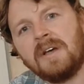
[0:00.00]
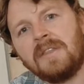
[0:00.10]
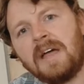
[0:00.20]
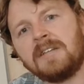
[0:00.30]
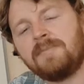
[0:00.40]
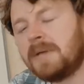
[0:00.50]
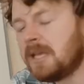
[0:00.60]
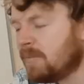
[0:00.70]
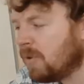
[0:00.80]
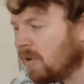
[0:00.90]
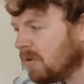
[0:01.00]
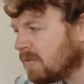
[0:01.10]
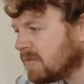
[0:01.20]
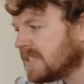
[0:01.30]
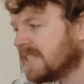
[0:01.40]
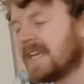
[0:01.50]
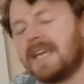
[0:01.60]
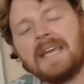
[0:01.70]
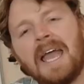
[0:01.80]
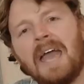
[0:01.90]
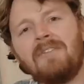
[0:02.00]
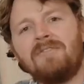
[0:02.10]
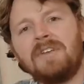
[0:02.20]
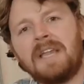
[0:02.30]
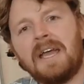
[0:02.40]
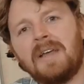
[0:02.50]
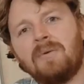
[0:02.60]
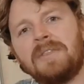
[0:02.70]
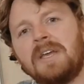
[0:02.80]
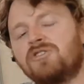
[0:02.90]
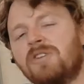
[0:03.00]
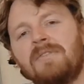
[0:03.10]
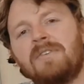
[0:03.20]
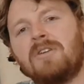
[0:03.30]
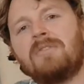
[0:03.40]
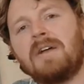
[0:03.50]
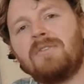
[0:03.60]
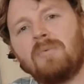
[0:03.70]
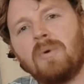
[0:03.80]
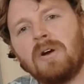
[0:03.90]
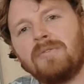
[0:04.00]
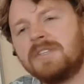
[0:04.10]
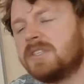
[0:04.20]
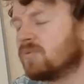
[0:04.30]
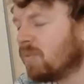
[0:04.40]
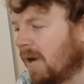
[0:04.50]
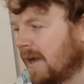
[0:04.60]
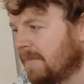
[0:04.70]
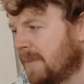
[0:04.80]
that people see every day when they travel around the world. This is why